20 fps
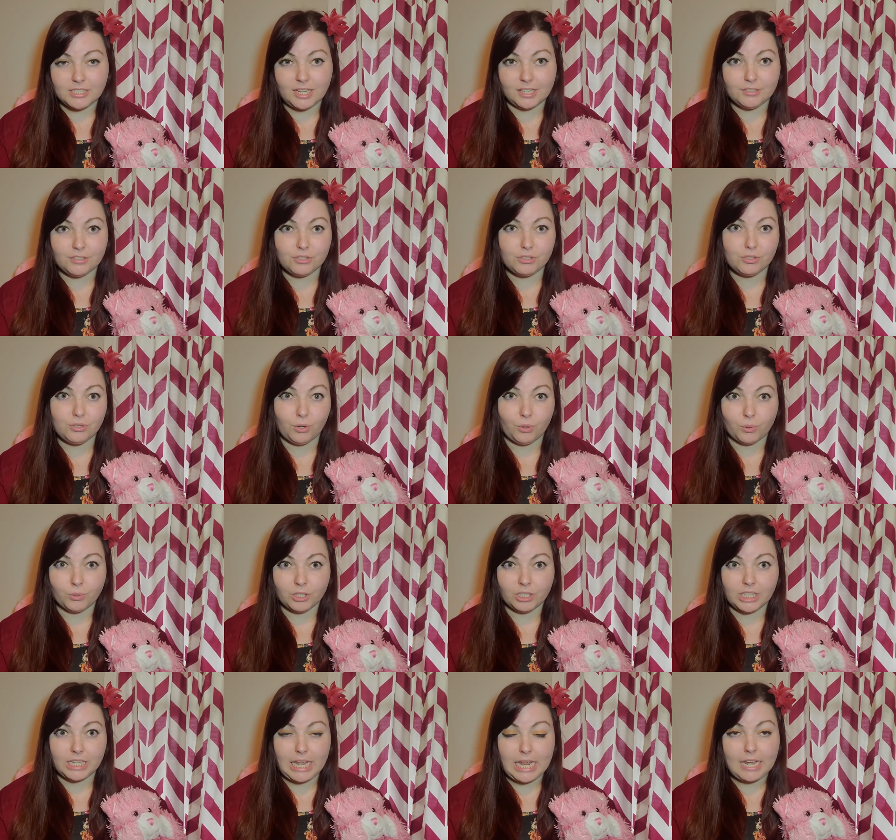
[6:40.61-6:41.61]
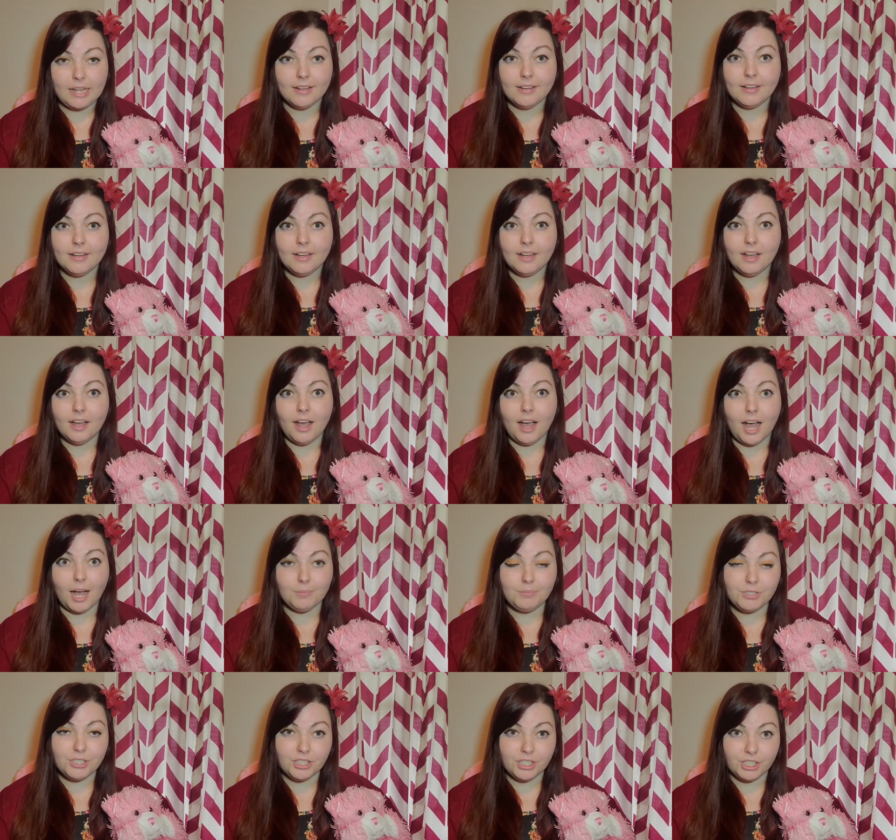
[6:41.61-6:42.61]
That's totally
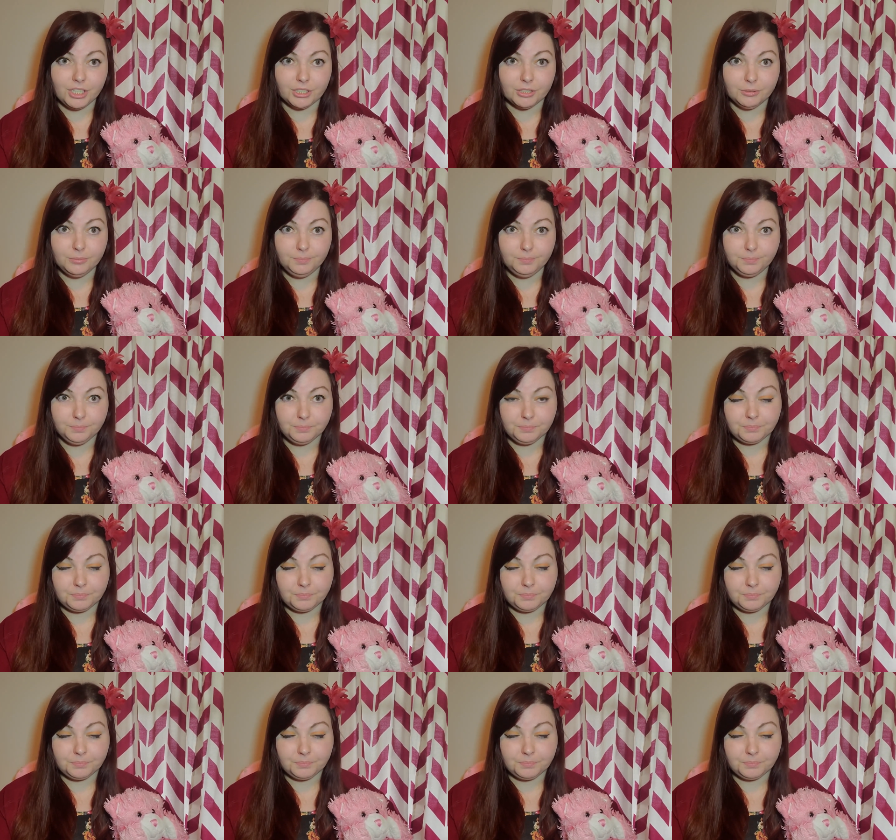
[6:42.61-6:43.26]
up to you.